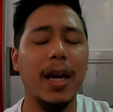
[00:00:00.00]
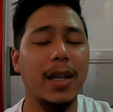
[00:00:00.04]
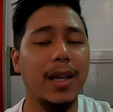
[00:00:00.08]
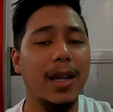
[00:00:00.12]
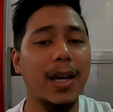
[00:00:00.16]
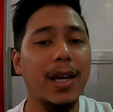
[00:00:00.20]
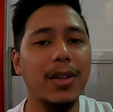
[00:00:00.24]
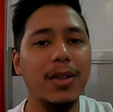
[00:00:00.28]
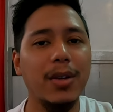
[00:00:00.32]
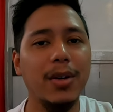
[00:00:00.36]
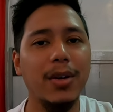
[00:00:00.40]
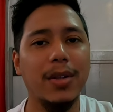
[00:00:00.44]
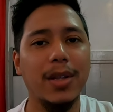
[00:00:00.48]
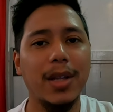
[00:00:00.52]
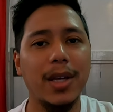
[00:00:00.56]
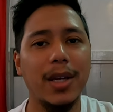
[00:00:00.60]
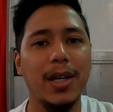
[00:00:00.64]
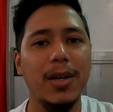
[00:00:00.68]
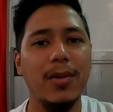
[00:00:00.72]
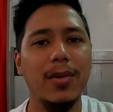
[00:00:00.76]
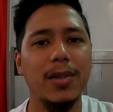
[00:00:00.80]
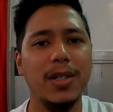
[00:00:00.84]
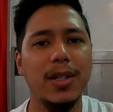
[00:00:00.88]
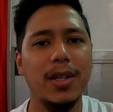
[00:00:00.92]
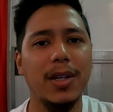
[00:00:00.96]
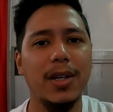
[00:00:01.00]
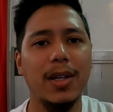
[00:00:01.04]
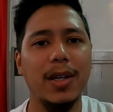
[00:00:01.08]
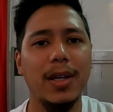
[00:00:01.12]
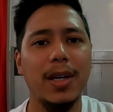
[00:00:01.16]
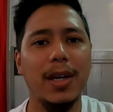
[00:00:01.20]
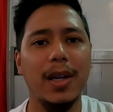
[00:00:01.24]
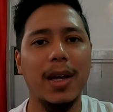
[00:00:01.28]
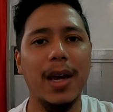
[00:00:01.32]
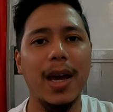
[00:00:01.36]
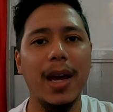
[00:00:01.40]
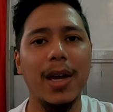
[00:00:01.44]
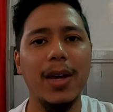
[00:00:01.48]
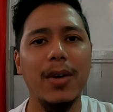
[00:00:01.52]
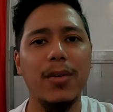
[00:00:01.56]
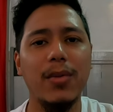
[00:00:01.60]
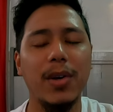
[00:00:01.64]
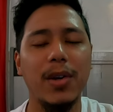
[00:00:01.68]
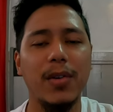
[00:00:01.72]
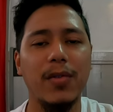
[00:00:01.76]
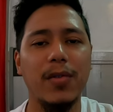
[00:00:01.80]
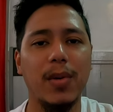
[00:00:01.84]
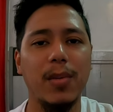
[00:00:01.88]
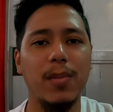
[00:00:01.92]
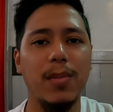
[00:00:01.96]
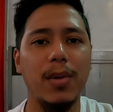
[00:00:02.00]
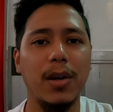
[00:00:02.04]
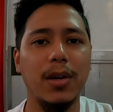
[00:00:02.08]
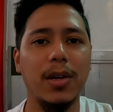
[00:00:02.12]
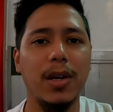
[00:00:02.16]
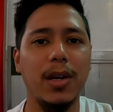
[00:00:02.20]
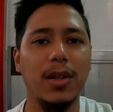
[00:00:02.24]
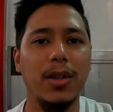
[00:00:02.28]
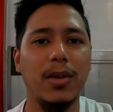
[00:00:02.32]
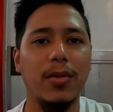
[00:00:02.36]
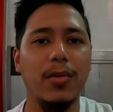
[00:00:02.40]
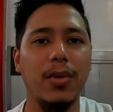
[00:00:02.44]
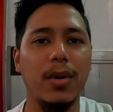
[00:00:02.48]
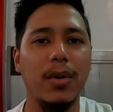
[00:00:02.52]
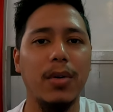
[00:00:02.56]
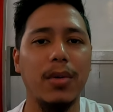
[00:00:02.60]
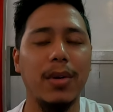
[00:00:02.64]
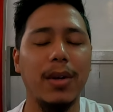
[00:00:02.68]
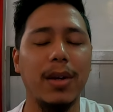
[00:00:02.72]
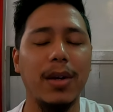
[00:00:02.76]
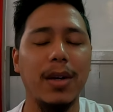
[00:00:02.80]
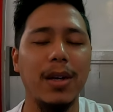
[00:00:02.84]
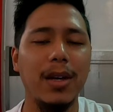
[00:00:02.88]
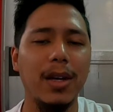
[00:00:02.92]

And I thought that he was gonna get angry for blocking the road.